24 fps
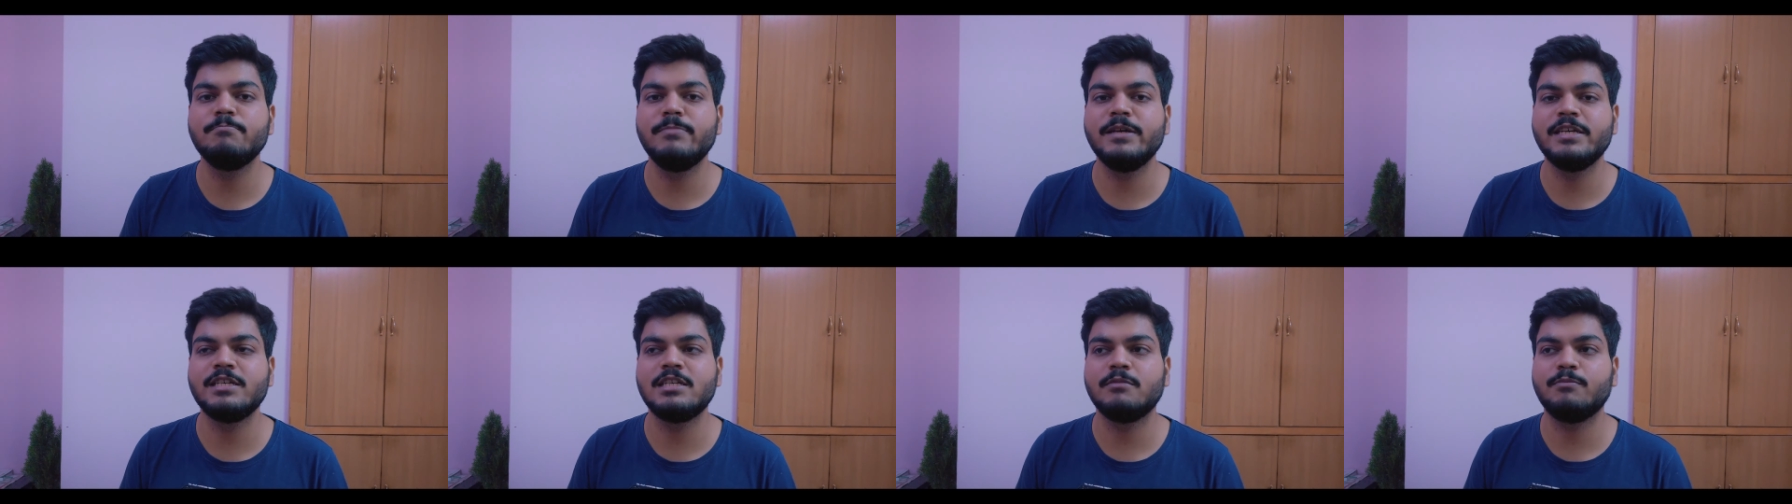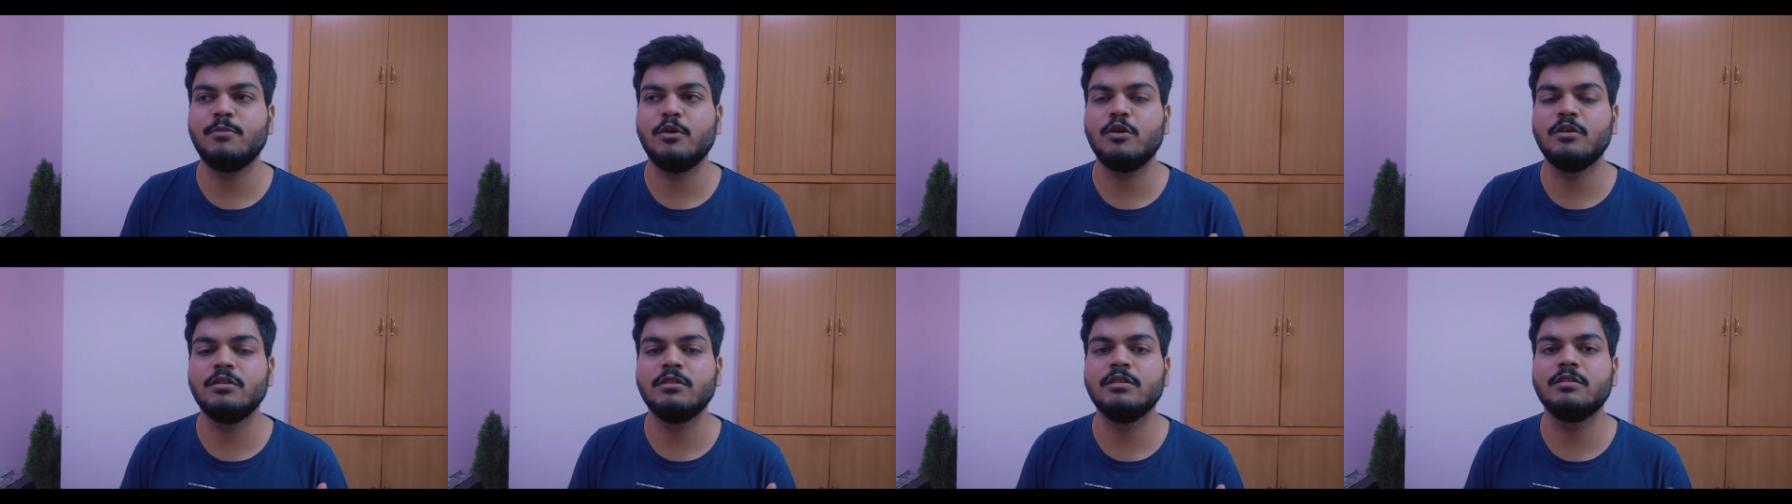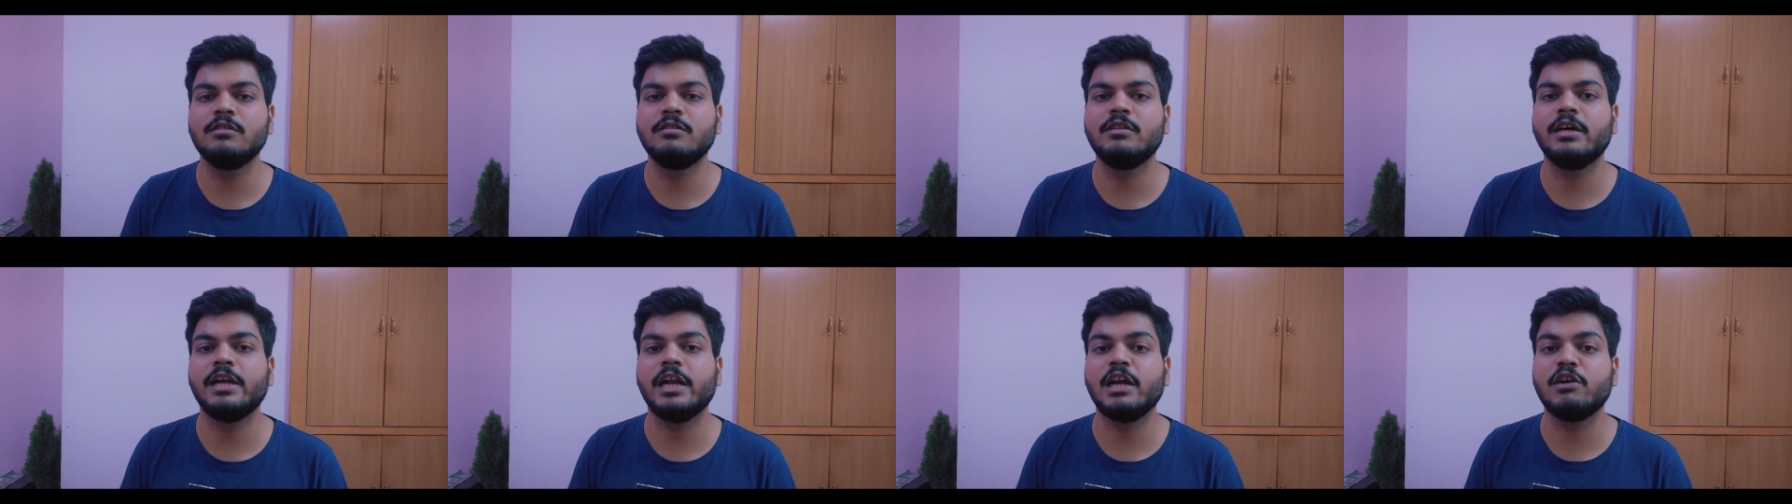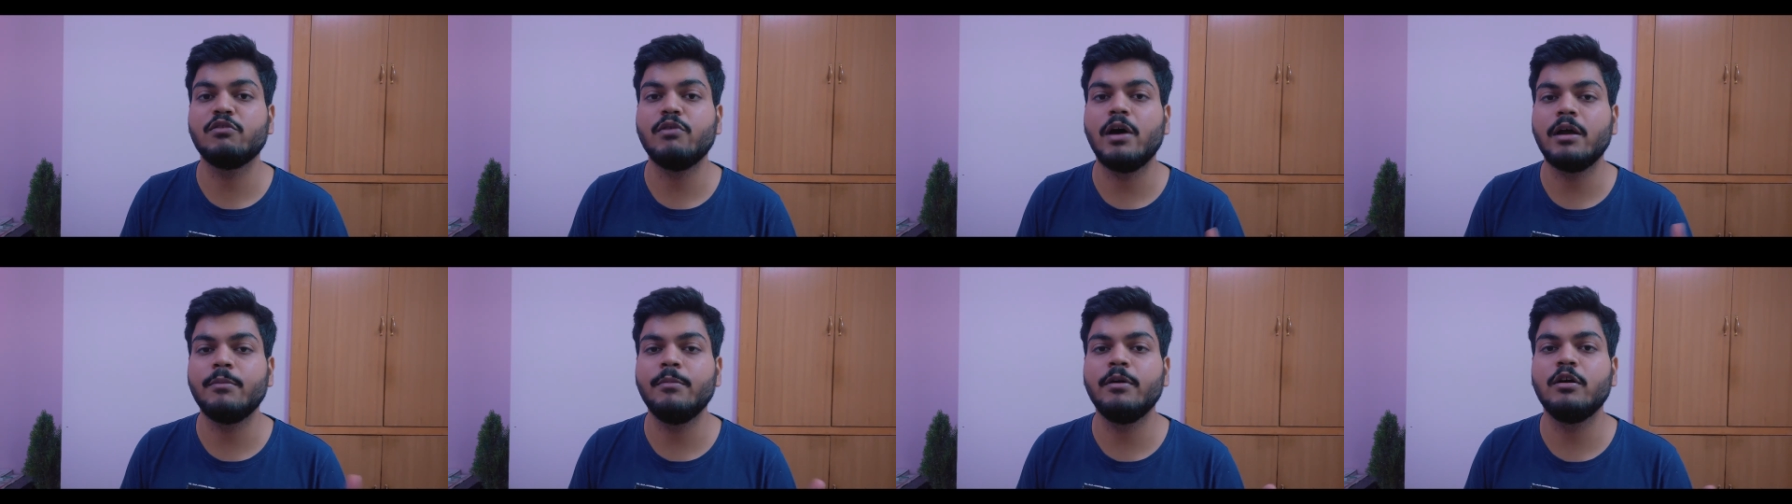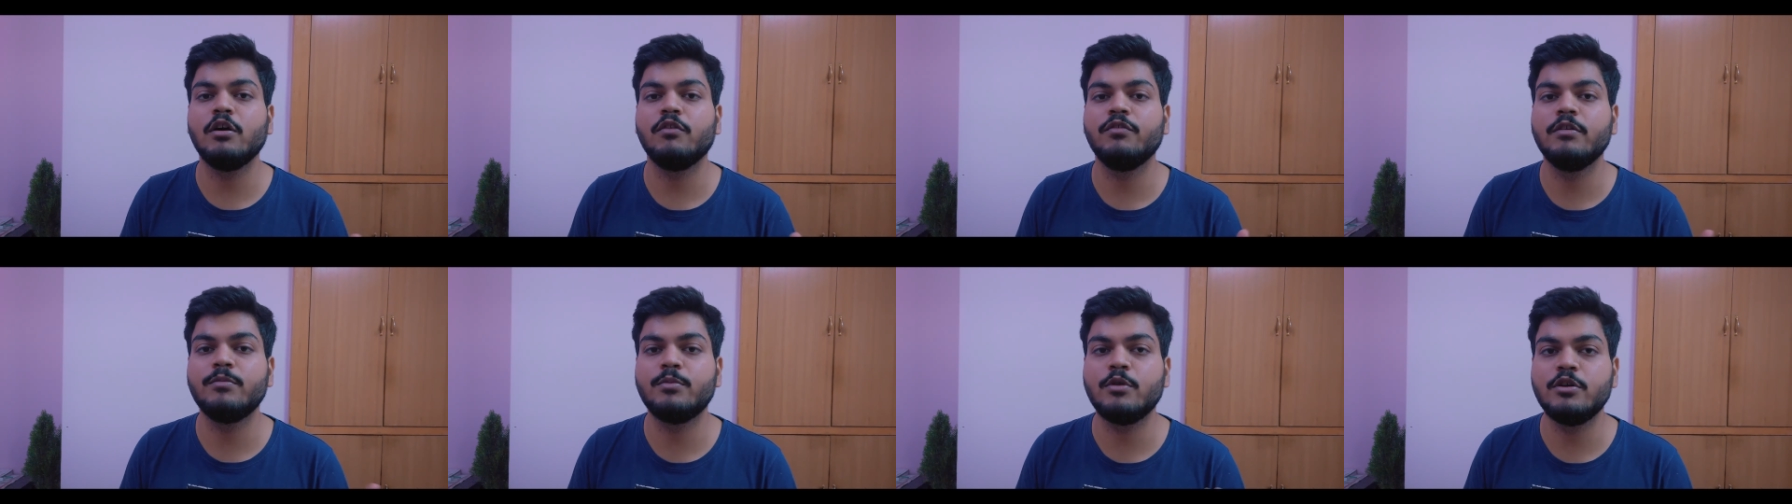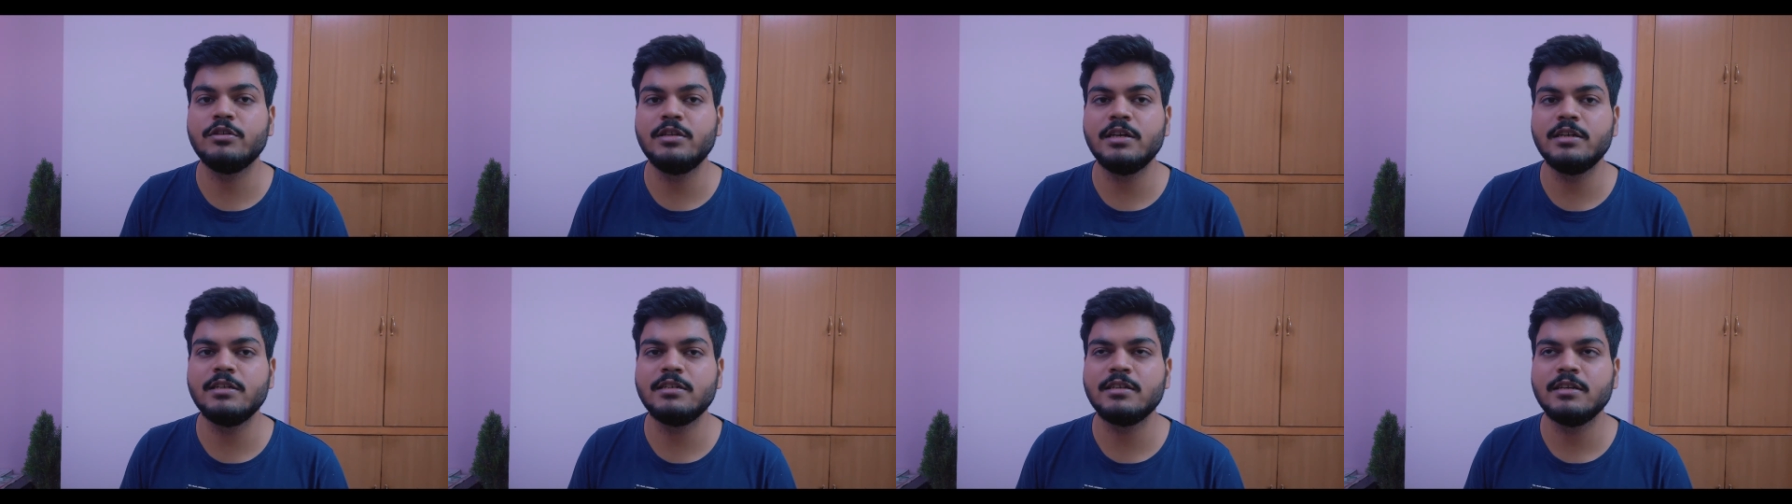based upon the requirement of your
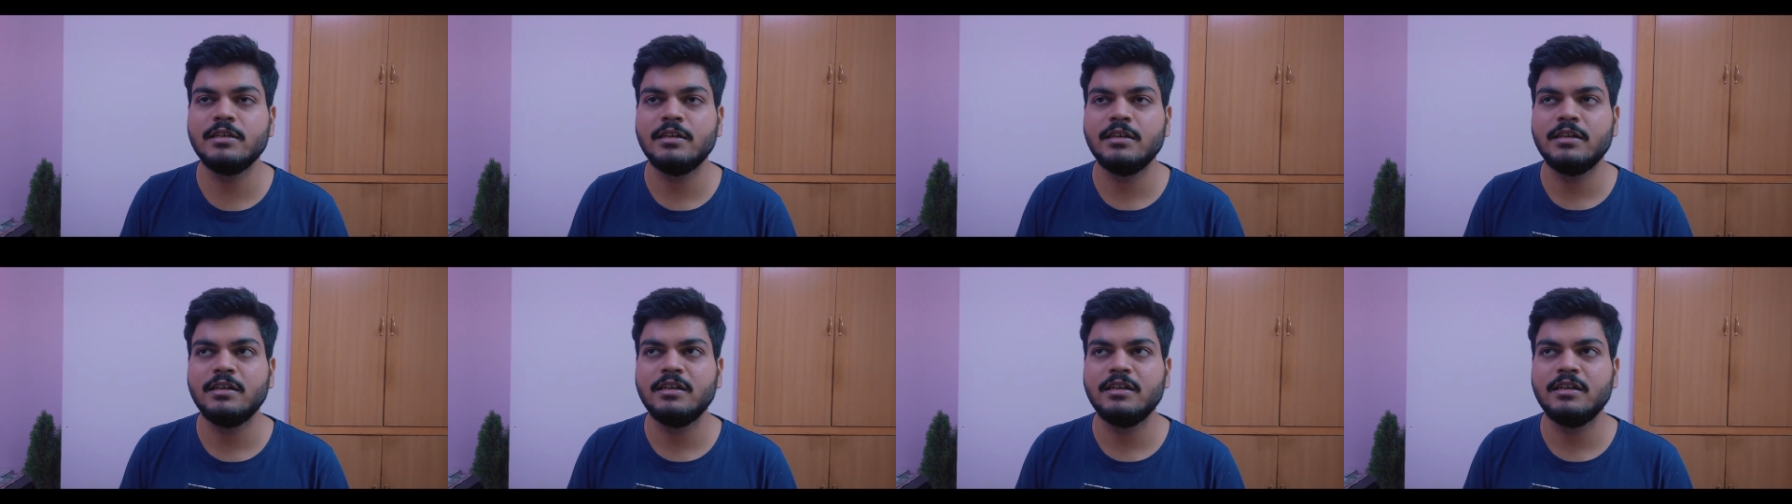projects,